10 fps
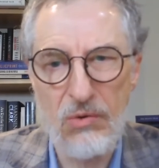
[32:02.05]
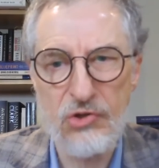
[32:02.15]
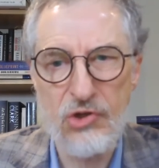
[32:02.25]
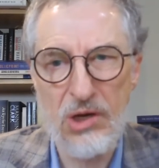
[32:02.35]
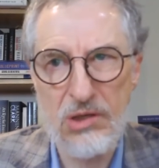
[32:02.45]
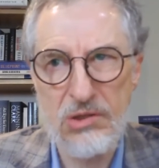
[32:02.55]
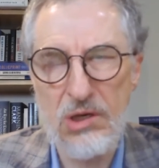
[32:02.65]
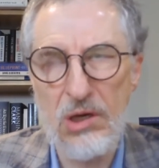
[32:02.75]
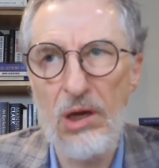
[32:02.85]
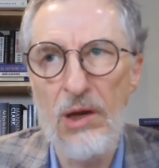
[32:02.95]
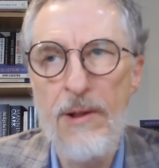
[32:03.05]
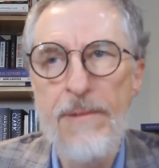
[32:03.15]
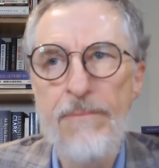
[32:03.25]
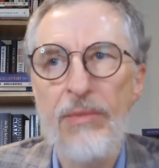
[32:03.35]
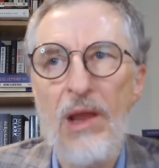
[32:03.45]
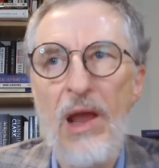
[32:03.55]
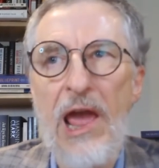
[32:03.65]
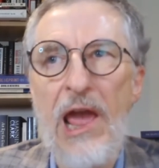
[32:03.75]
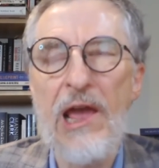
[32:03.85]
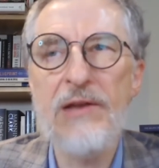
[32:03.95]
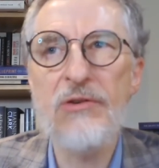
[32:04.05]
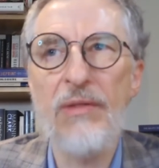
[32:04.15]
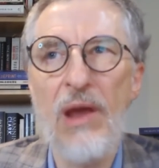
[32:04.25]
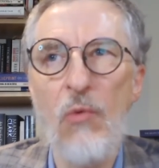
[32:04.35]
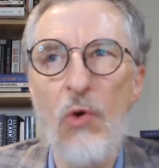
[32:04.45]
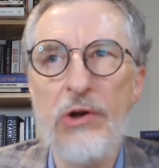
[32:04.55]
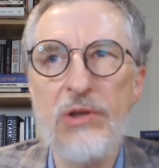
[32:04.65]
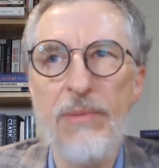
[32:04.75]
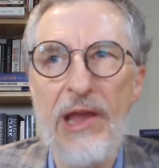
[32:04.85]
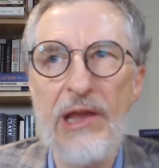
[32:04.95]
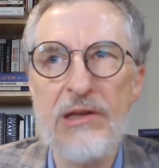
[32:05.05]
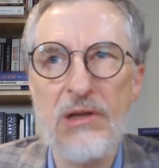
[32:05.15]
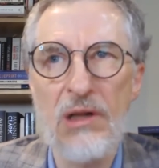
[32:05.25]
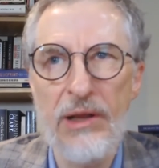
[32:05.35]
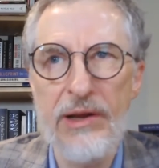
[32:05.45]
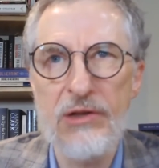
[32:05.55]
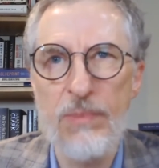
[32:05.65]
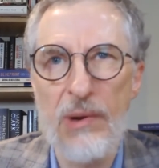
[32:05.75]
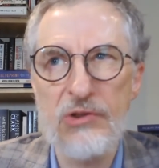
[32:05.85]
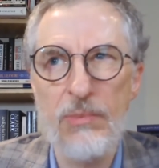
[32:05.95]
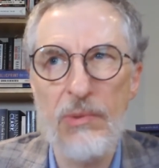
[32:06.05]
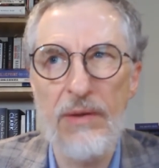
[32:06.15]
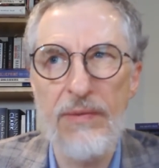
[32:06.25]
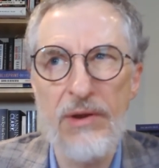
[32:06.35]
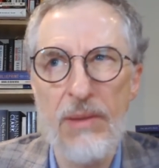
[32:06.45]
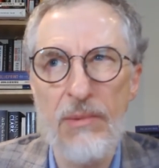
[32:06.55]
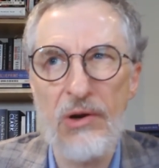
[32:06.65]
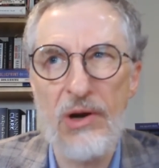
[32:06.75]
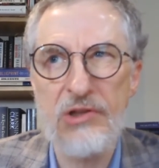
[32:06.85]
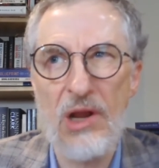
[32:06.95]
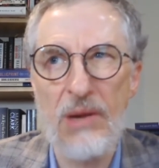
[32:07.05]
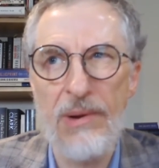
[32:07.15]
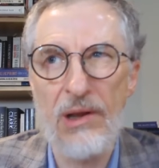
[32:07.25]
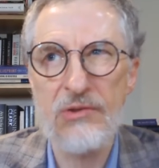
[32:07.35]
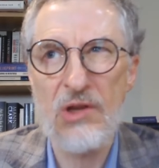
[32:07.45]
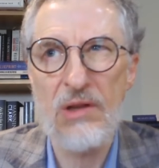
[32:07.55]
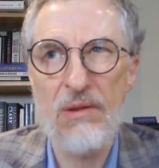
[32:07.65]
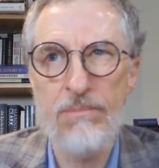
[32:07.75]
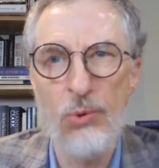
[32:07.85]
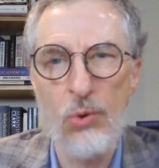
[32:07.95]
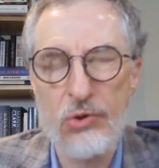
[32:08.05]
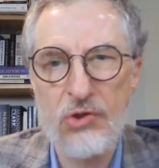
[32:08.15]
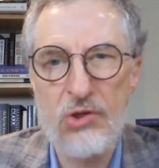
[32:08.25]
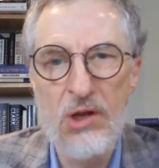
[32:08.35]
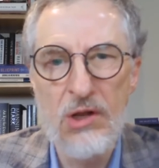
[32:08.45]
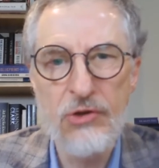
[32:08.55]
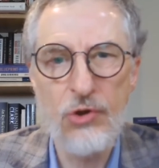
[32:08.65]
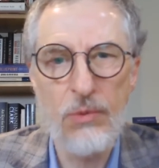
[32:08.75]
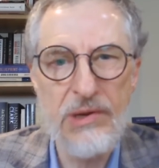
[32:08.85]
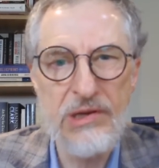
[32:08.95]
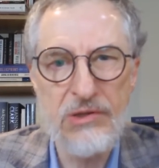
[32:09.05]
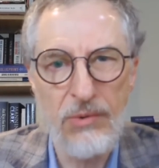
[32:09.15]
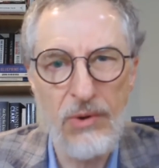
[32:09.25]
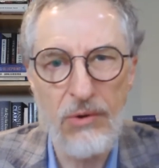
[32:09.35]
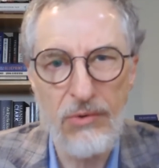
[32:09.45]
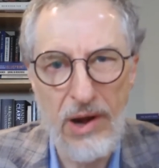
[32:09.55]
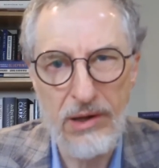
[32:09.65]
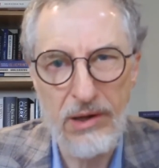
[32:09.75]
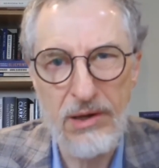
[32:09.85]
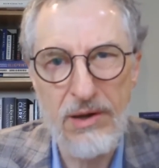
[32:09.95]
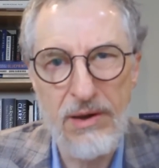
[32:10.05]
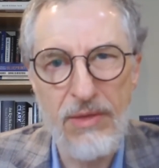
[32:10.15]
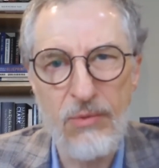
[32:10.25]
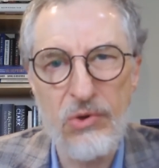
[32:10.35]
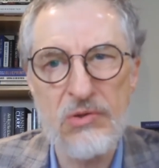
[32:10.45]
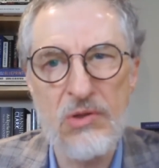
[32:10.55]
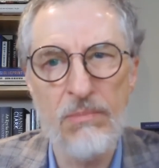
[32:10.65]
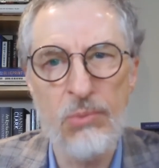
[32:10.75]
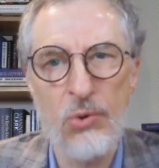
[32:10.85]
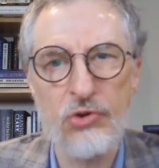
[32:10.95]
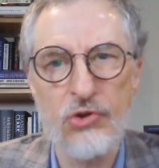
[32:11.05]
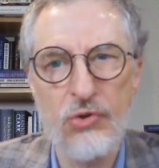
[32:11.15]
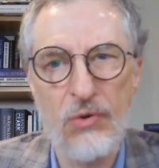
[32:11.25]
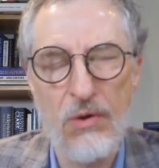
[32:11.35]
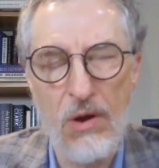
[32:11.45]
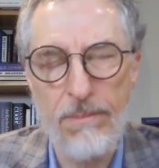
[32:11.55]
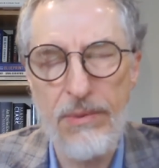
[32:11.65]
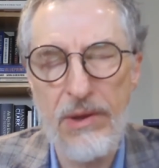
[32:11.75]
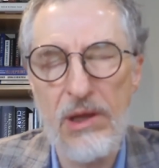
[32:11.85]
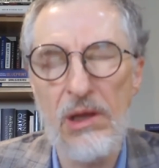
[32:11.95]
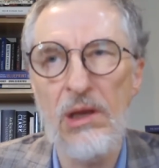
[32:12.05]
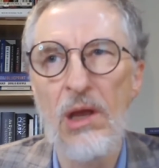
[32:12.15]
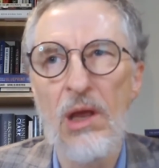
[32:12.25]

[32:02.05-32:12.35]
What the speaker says: a GST. And they wanted to make it as clean as possible, and the Democrats had a policy that books should be zero rated. In other words, that books should not be